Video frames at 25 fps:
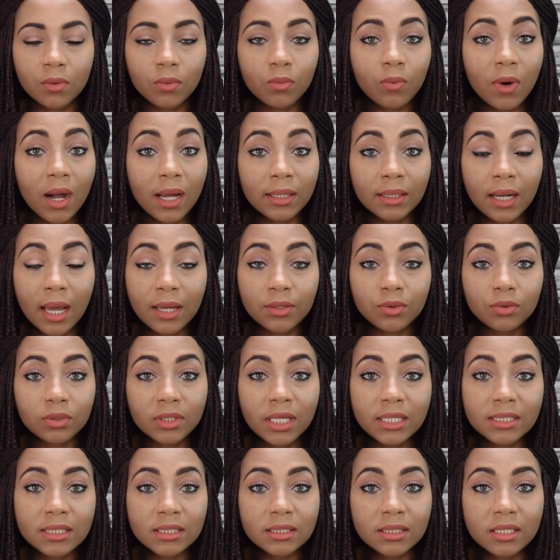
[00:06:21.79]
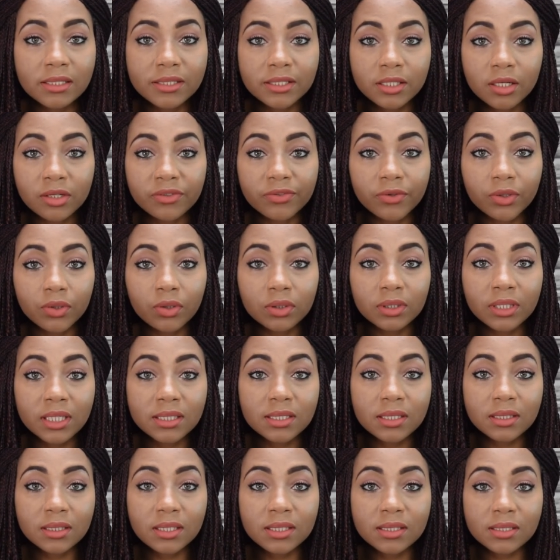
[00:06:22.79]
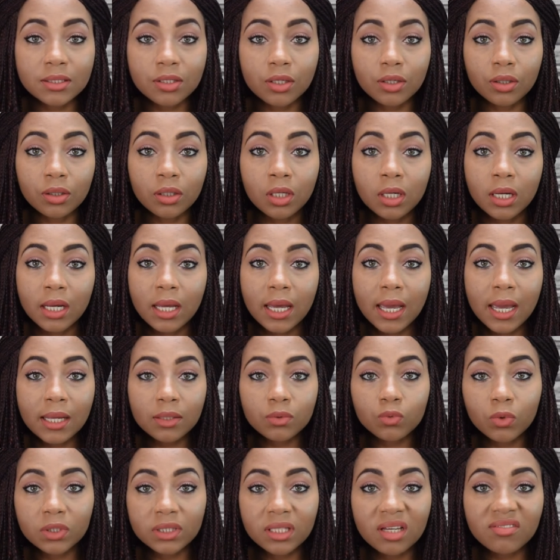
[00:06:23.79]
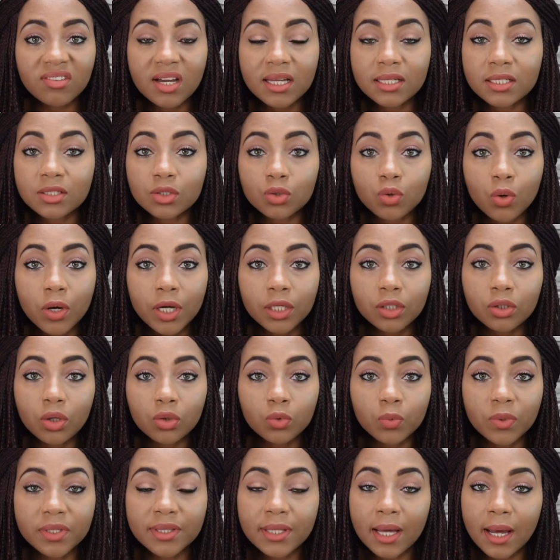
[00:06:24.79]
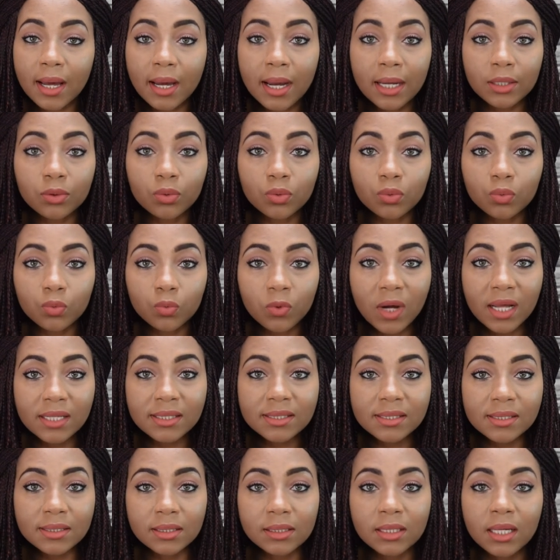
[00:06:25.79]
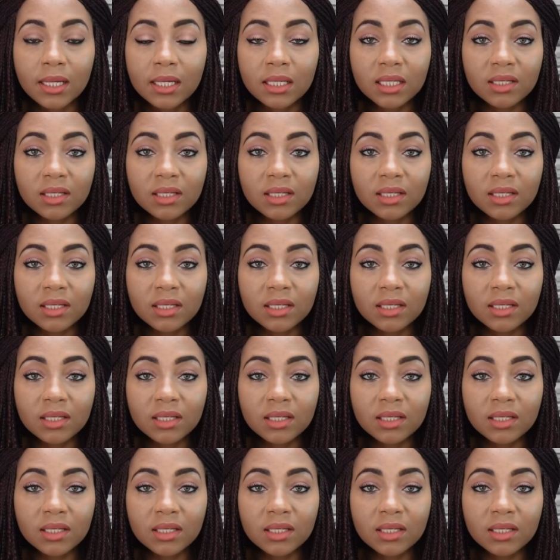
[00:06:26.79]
One, are you dating this girl? If you're not dating this girl, end whatever is going on with her. I don't want it.